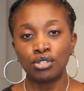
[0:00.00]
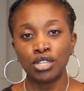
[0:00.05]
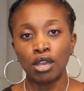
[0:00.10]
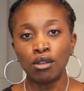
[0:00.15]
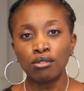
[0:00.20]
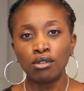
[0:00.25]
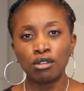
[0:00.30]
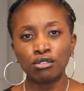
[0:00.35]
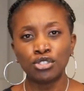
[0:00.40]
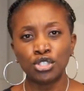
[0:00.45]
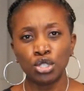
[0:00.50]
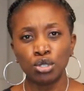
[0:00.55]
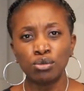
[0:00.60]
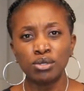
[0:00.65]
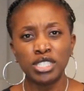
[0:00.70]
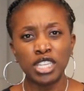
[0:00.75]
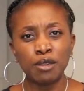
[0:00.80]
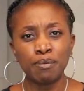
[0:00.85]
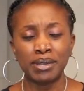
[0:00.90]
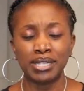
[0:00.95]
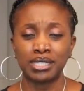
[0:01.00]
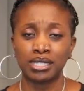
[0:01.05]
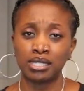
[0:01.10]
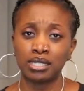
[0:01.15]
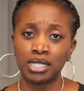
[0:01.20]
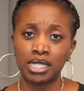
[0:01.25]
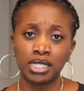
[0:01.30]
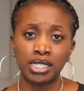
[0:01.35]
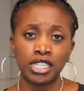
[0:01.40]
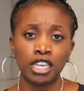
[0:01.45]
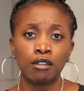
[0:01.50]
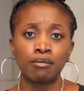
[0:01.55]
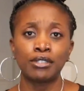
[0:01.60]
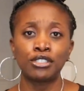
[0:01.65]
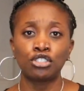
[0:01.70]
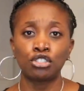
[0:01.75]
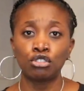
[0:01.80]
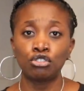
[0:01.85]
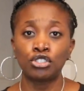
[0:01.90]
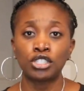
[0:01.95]
don't go too deep into detail,
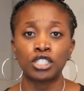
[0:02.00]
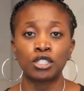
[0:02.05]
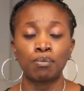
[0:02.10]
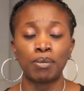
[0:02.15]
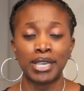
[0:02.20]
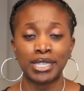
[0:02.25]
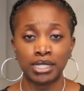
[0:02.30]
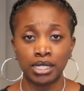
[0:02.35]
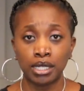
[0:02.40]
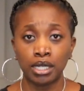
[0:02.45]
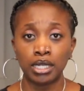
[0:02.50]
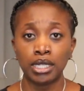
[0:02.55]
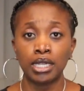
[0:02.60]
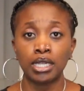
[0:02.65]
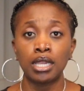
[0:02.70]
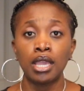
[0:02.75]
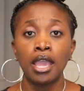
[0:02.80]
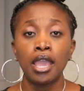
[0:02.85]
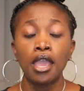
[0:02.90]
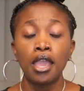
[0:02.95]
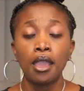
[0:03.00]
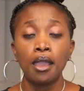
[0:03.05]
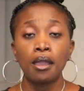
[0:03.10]
but you just basically